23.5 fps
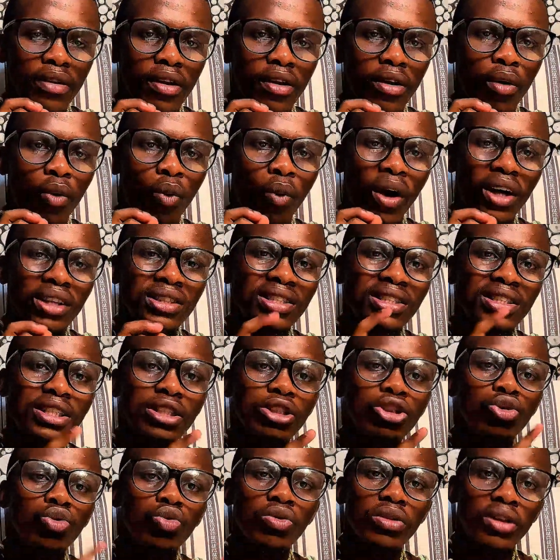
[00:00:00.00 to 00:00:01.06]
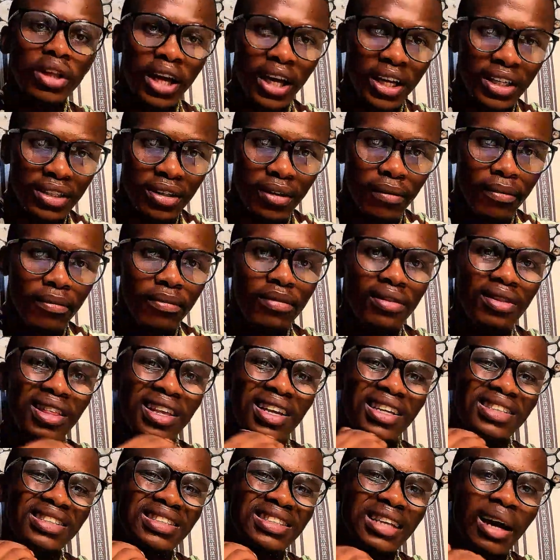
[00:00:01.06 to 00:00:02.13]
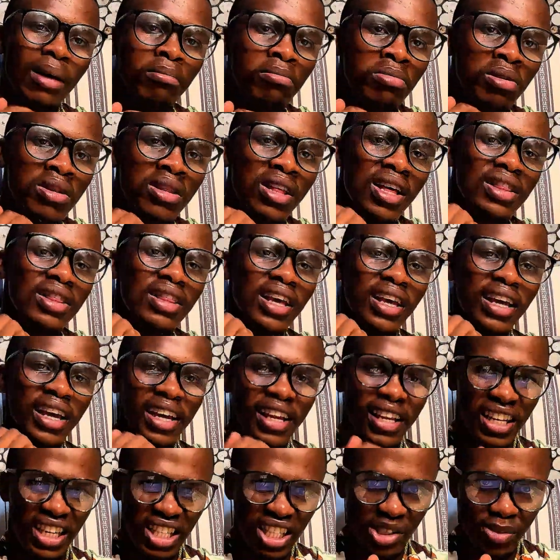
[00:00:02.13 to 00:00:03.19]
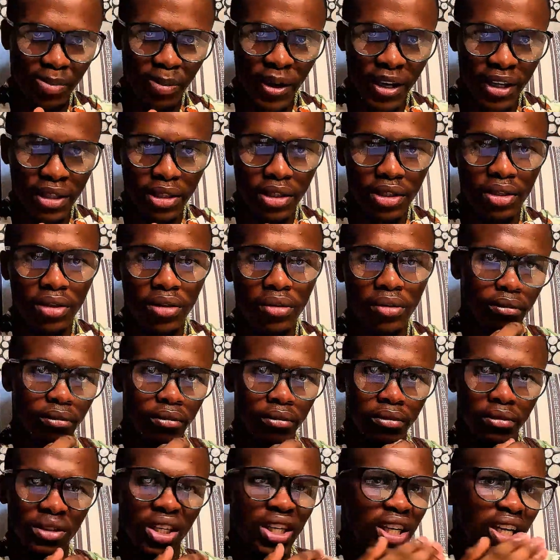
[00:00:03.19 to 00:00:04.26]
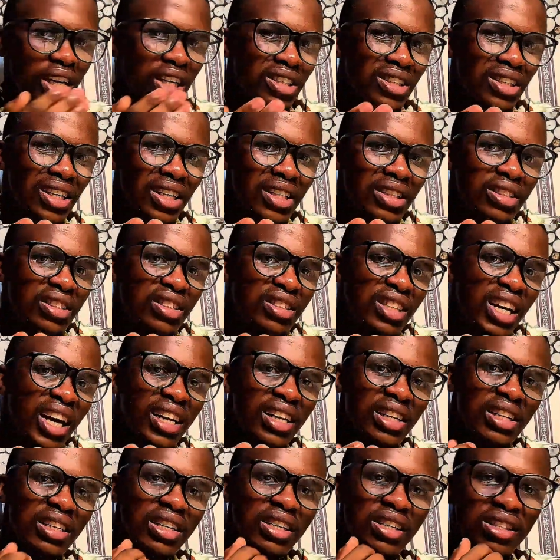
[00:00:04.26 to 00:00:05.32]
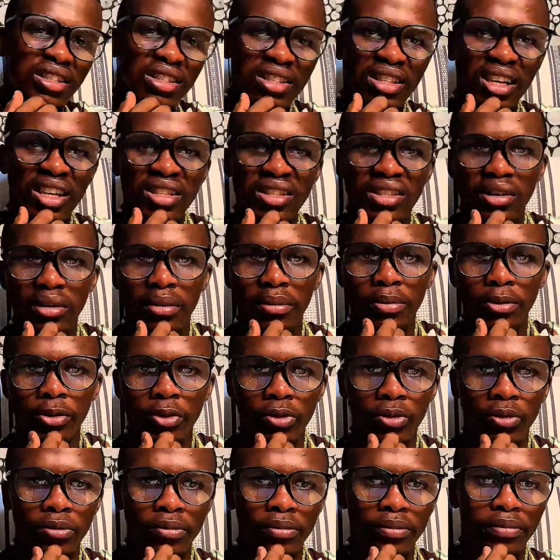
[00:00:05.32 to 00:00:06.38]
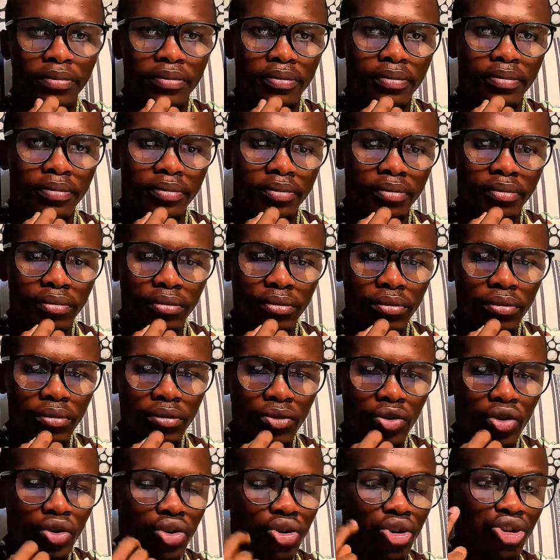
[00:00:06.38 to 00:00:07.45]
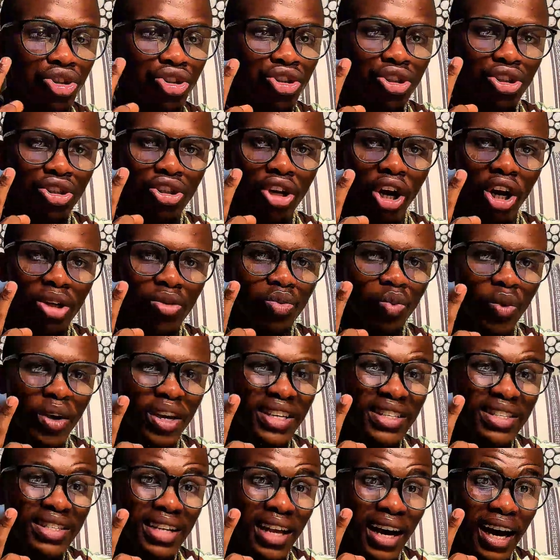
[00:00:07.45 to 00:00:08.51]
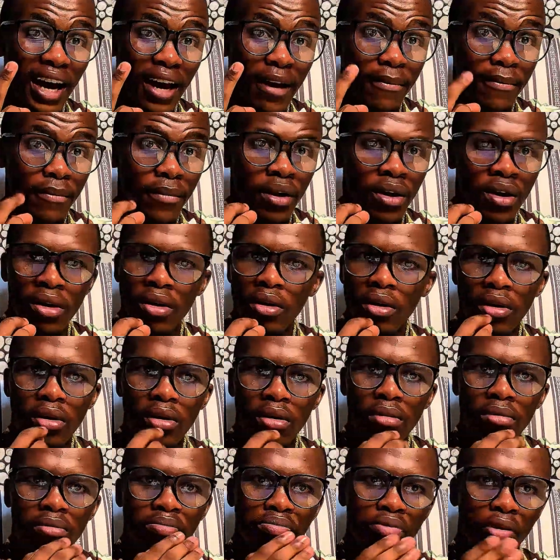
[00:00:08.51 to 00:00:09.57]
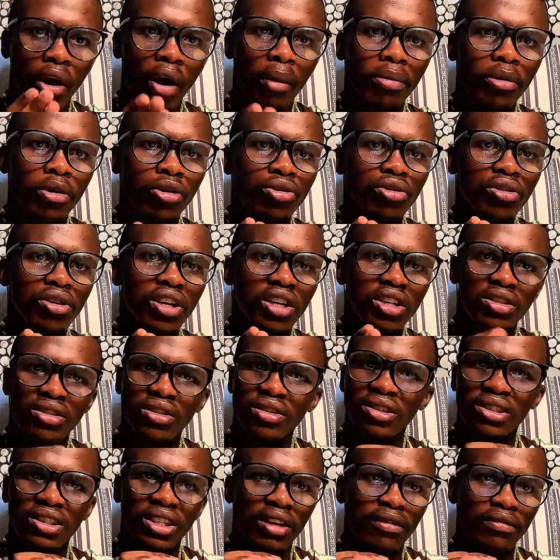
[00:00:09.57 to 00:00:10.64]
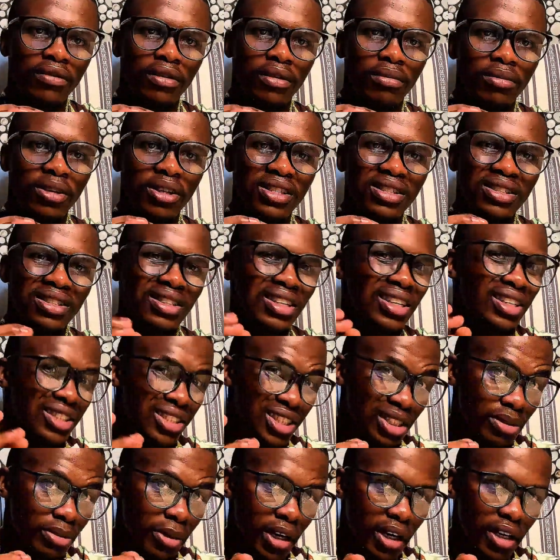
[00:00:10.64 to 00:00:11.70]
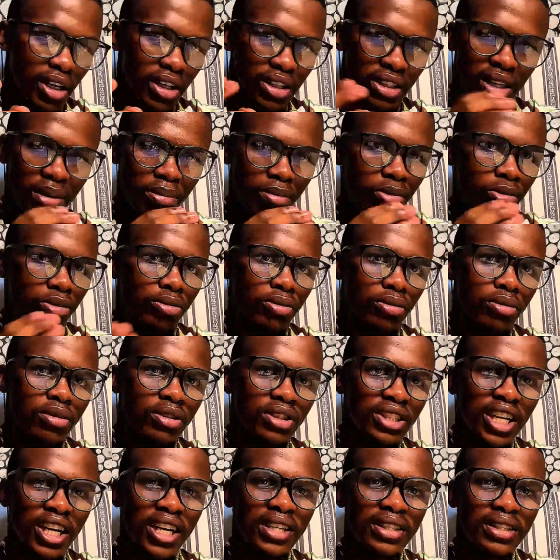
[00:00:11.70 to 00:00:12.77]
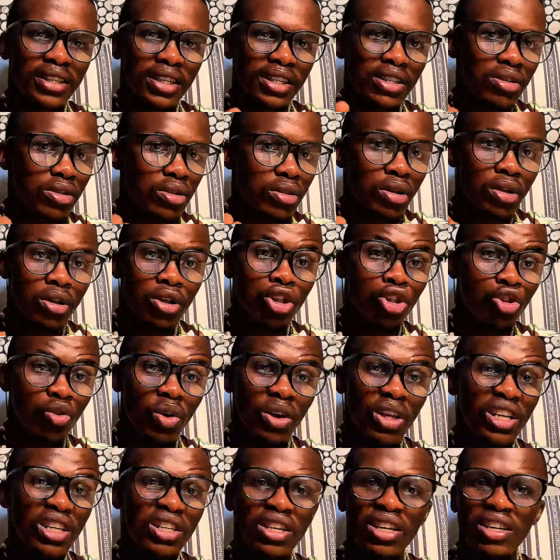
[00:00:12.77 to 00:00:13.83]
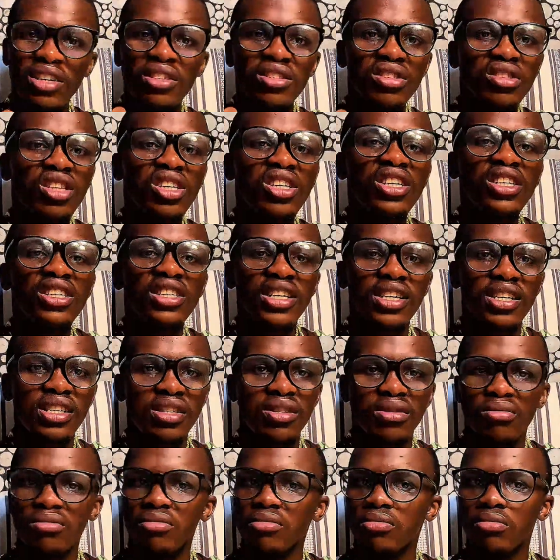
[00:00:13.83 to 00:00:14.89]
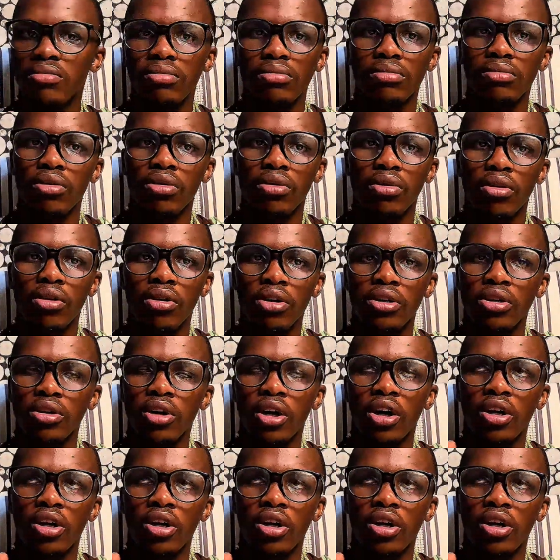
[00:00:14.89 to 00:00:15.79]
once they do that, there's something that they can expect. It's that simple. You should not waste time. Probably you can just give them, let's just make an example, 10 days, 20 days, 30 days on